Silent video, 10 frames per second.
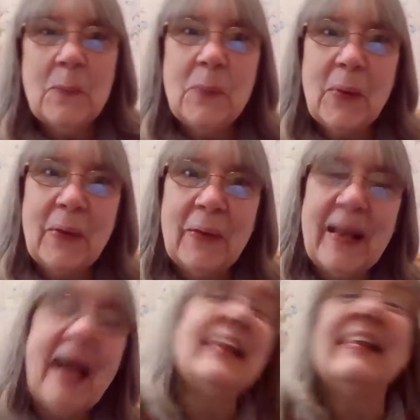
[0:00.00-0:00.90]
Bird.
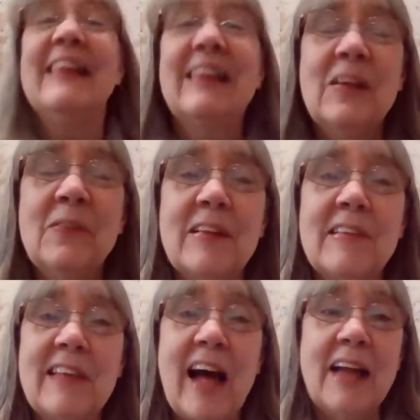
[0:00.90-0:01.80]
How do you think you would
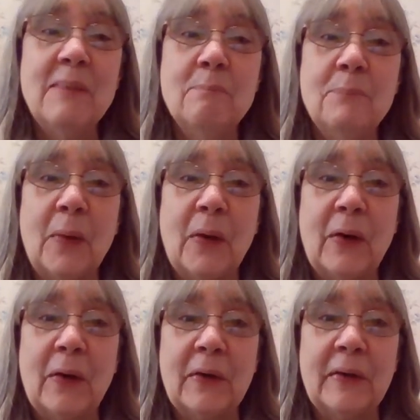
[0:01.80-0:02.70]
sign
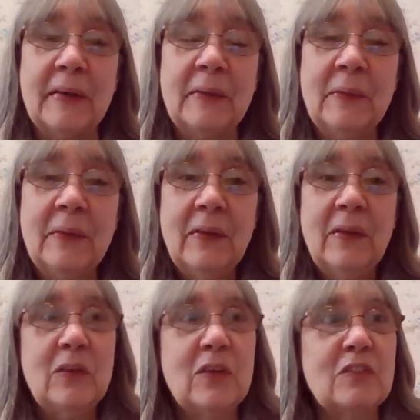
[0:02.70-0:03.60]
bird?
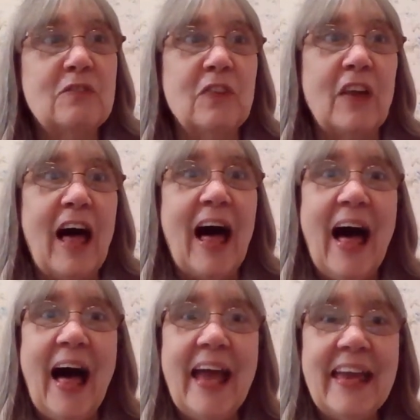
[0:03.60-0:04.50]
You could
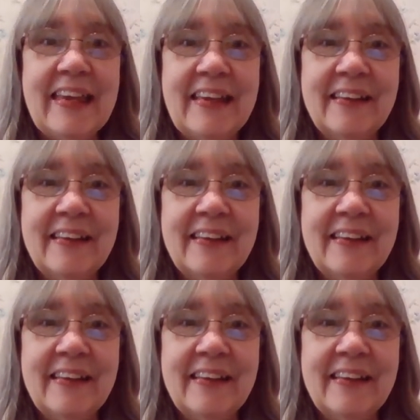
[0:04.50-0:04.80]
fly.